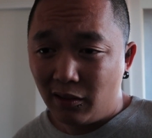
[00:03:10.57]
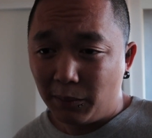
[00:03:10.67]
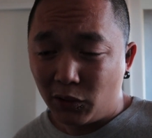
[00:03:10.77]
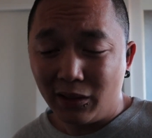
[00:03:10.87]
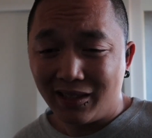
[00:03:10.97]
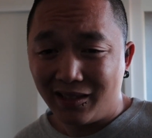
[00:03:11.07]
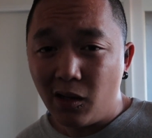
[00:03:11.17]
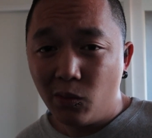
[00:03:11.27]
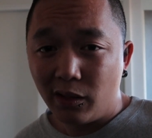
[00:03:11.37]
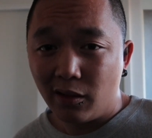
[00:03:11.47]
I'm sort of
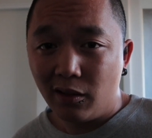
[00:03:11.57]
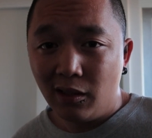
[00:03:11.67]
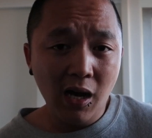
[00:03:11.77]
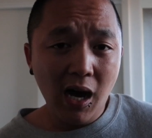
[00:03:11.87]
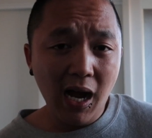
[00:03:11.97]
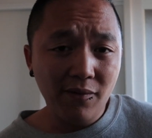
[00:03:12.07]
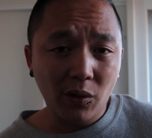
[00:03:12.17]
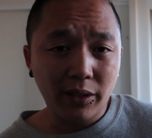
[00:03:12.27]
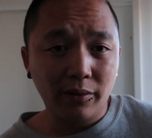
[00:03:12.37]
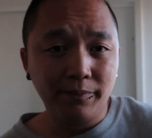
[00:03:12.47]
stuck with it. I have
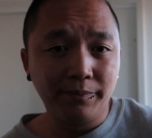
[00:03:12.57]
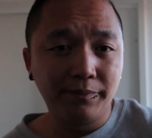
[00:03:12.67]
no idea.